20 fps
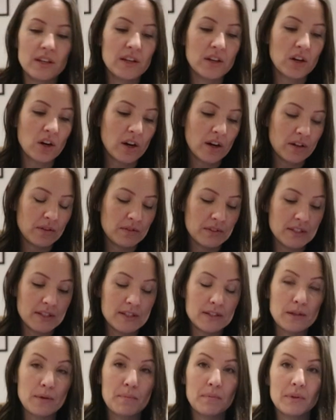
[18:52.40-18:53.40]
he got was
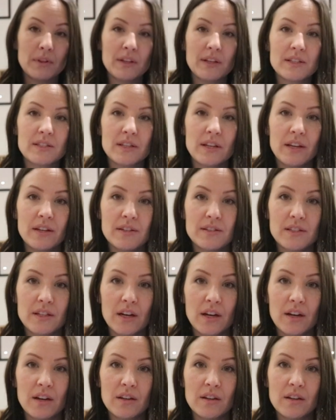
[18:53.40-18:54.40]
this Melissa and
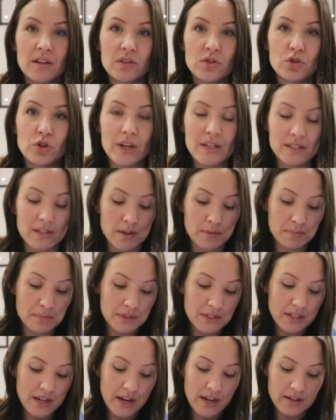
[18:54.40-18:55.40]
Doug dress up
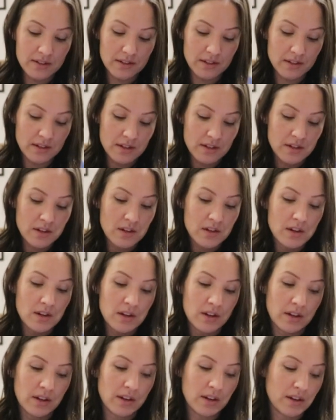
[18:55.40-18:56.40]
set.
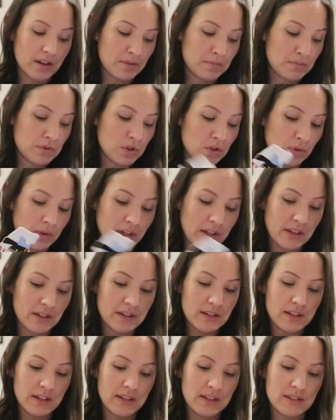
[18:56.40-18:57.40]
Um, so it
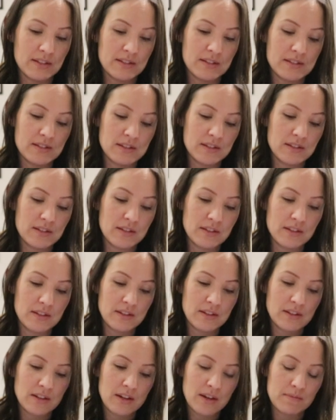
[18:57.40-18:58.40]
is
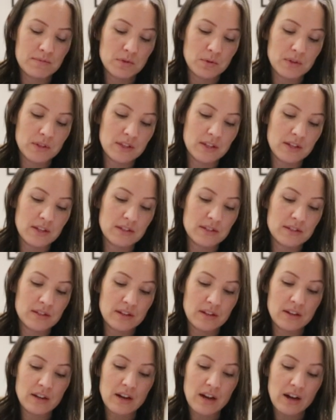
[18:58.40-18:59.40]
comes with this
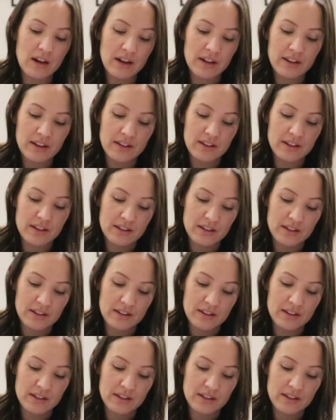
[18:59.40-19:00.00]
guy